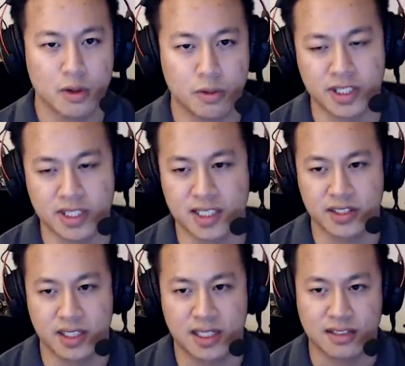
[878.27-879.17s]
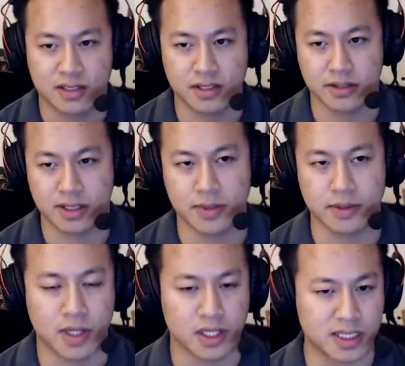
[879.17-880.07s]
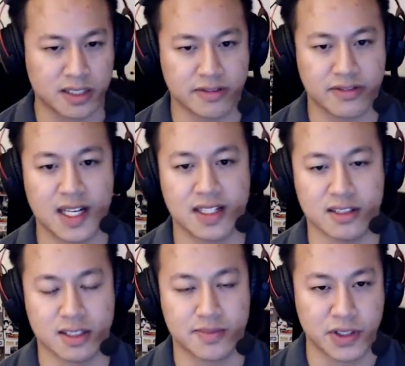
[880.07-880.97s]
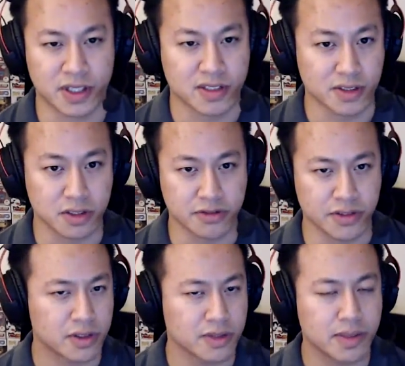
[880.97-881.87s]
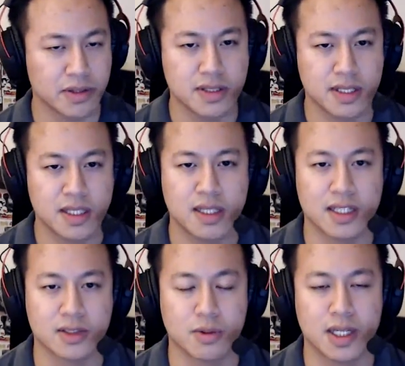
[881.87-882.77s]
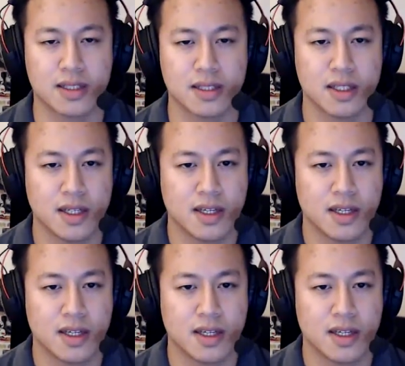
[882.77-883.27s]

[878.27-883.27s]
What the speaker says: which essentially allows you to assemble markdown files, but you can also use Vue components in it as well.